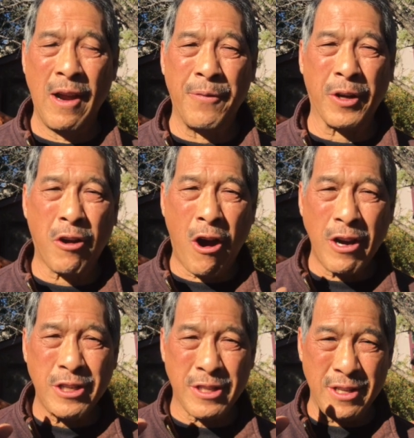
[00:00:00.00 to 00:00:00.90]
The
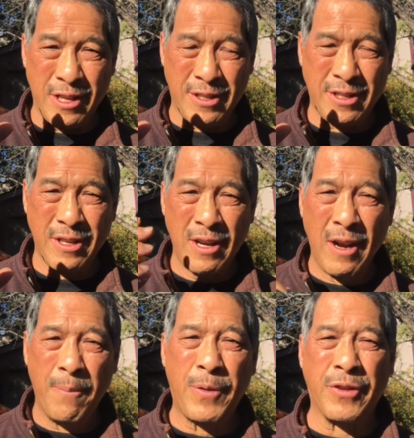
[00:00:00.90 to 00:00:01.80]
consciousness
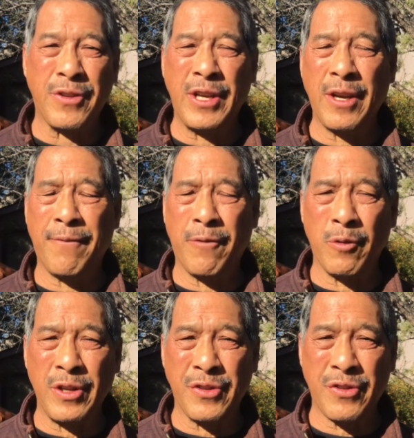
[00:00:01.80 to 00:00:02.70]
that's needed for
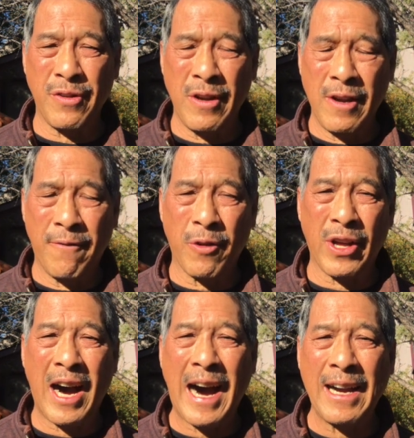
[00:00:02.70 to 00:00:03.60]
the
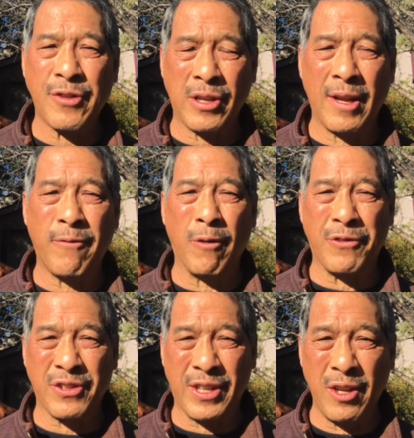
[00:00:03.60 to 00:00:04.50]
highest level of
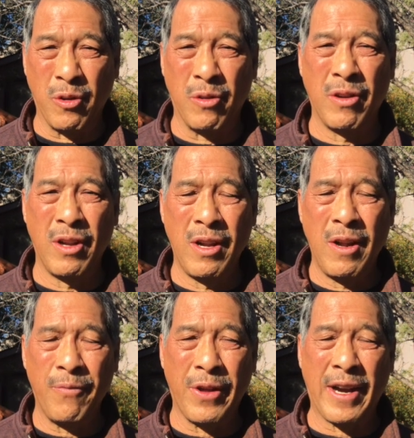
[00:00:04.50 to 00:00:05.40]
skill
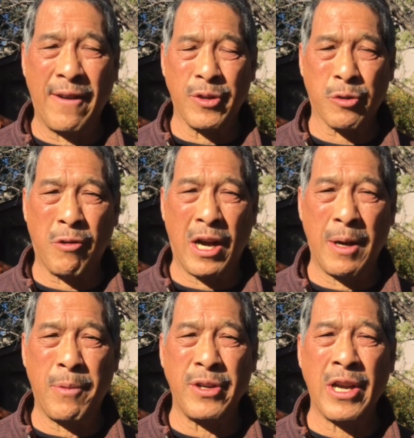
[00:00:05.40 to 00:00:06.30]
that I've
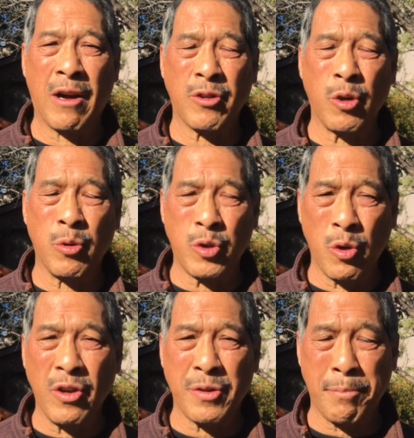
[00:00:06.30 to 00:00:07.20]
described Yang Sau
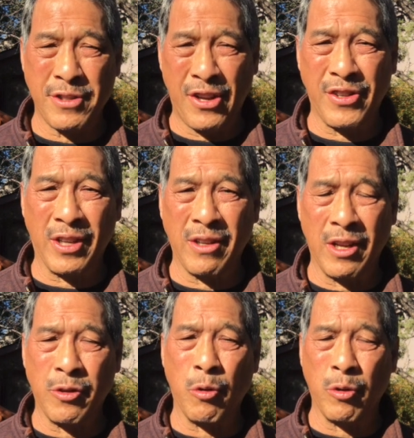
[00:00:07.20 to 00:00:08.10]
Chung as possessing
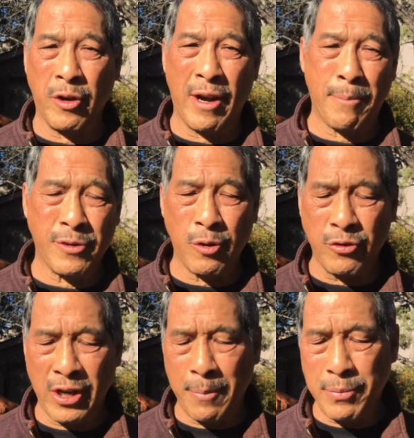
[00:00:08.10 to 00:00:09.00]
in the earlier episodes
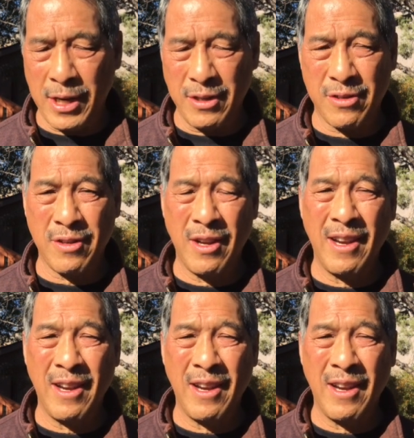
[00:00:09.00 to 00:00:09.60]
and updates